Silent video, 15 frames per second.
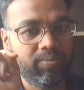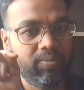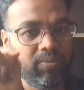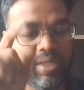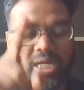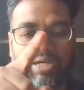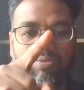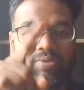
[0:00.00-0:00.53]

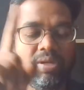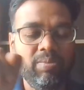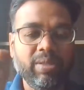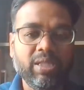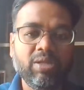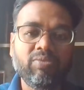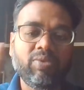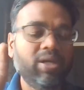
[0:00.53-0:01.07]
That will be
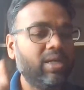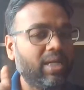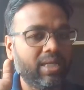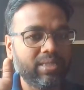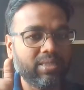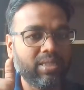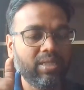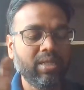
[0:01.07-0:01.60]
the one
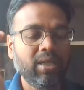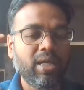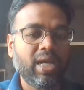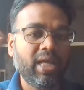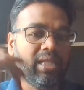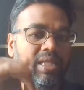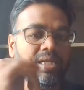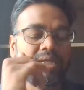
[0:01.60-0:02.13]
task.
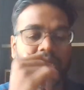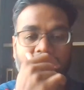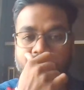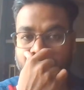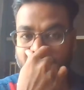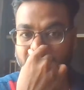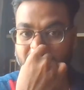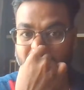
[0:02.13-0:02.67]
And the task,
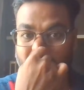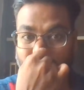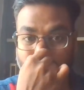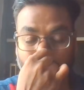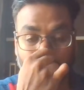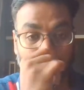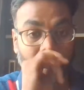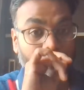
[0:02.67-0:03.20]

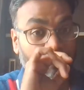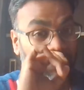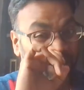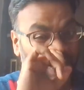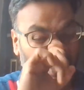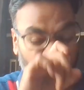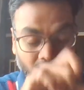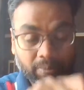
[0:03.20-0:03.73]

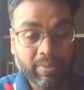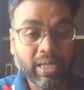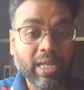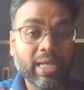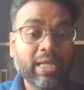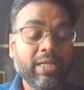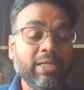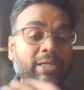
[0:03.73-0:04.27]
it could be
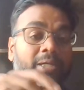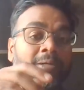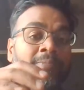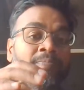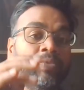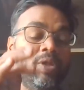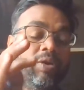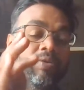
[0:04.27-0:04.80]
like
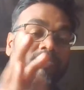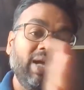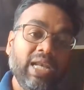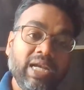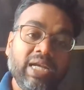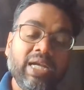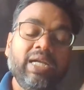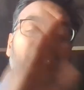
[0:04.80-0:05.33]

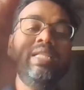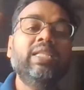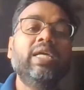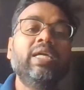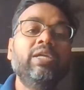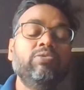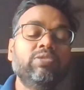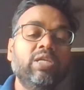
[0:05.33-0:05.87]
validating the
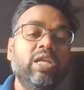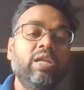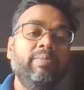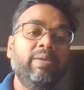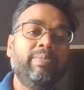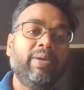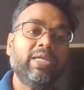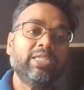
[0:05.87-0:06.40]
username
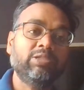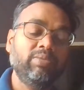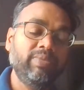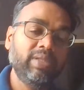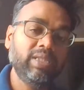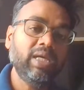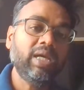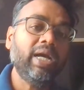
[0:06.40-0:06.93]
and password
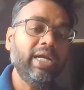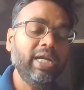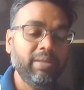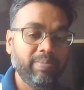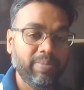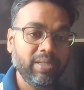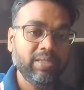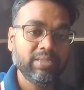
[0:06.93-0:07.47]
with the
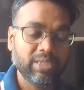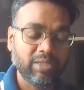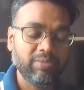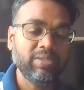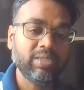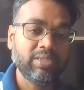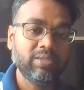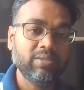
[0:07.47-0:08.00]
IDP
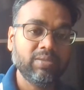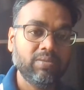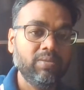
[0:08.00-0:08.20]
service.